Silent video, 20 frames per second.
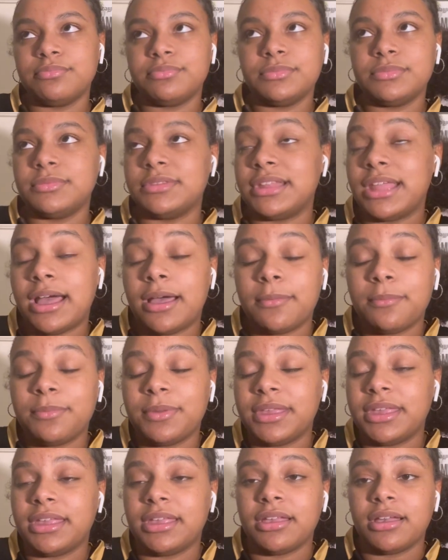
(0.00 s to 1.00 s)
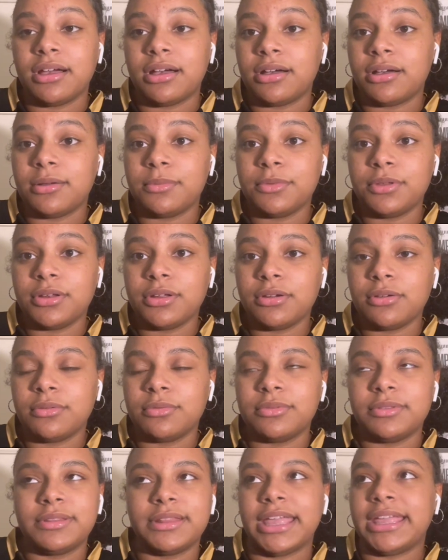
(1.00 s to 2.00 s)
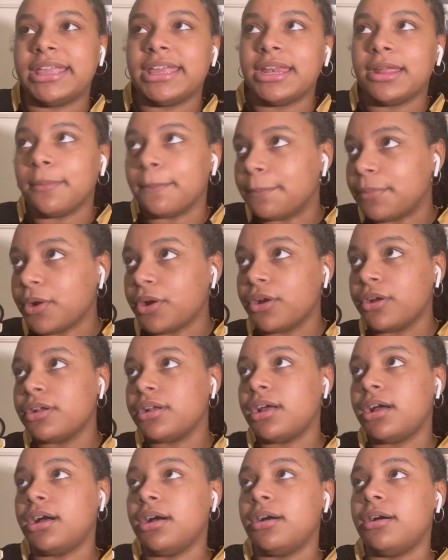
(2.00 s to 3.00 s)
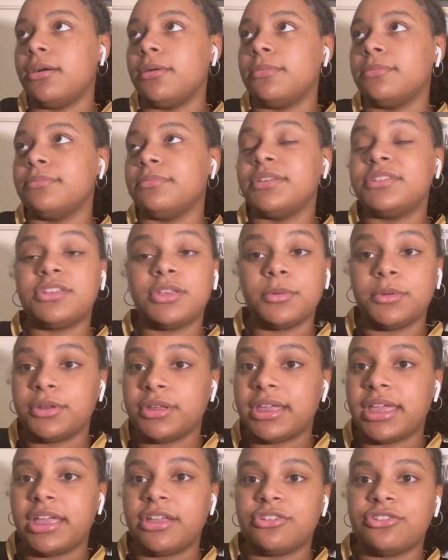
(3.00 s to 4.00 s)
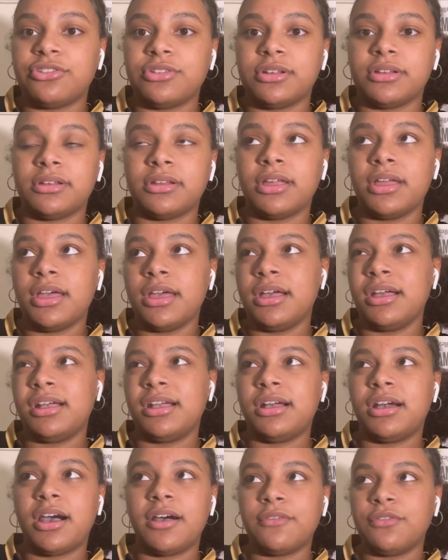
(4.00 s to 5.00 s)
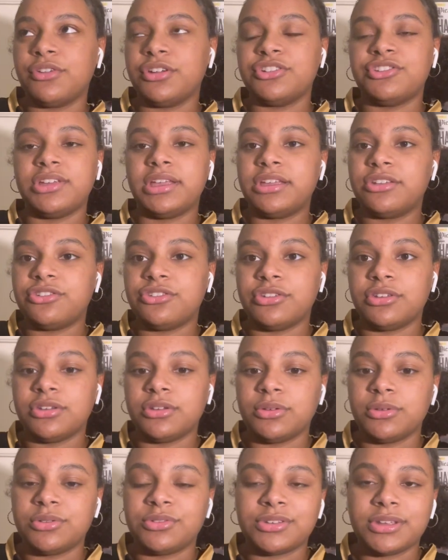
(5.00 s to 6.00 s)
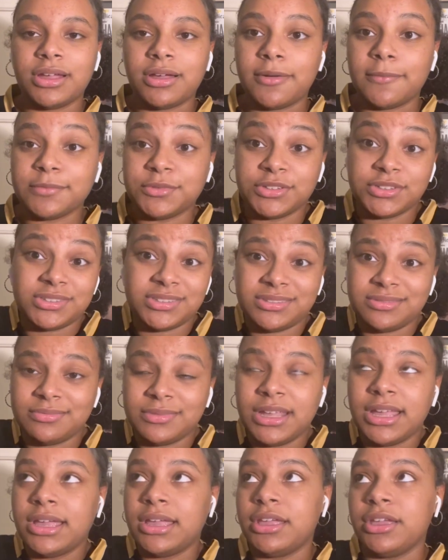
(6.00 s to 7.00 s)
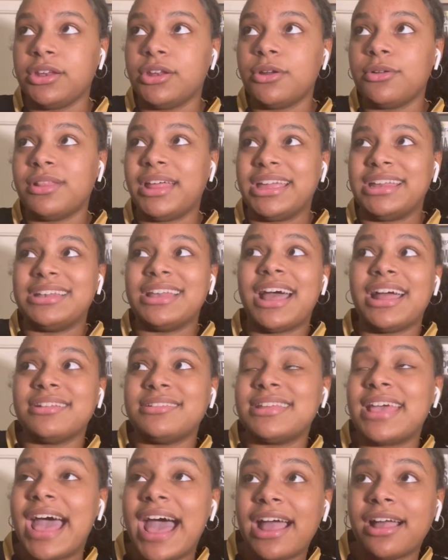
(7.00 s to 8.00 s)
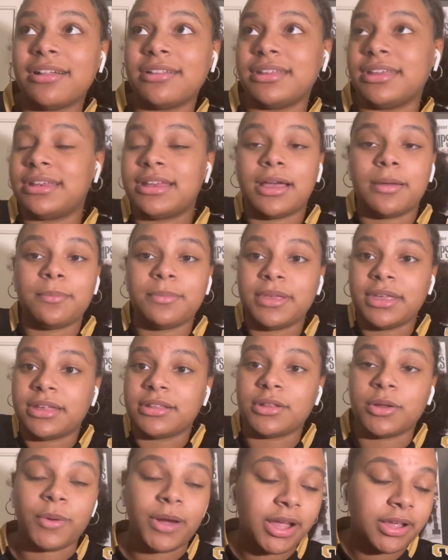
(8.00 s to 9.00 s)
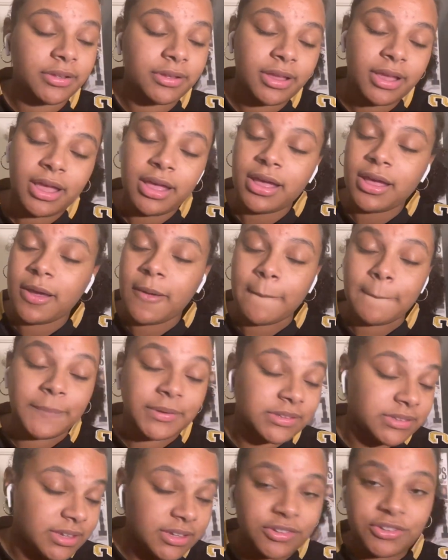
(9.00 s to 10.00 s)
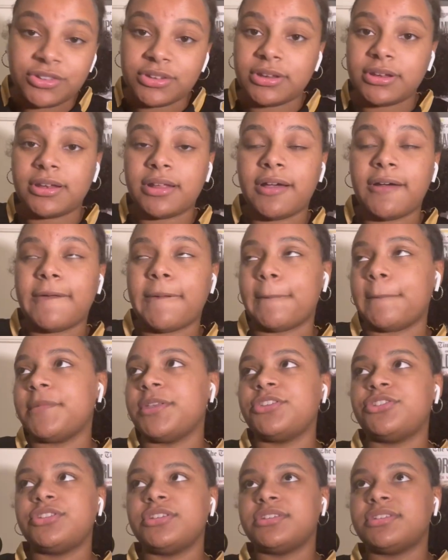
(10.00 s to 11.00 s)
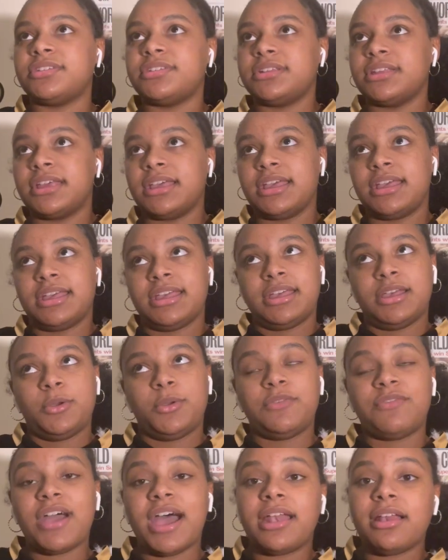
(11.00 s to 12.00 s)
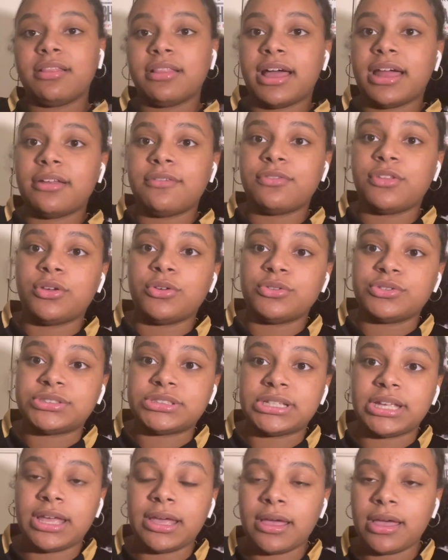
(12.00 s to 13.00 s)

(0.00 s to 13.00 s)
Not being, like getting burnt, miscommunication, coverage issues, just, like not tackling, not being in the right position. It's just, we've had a lot of those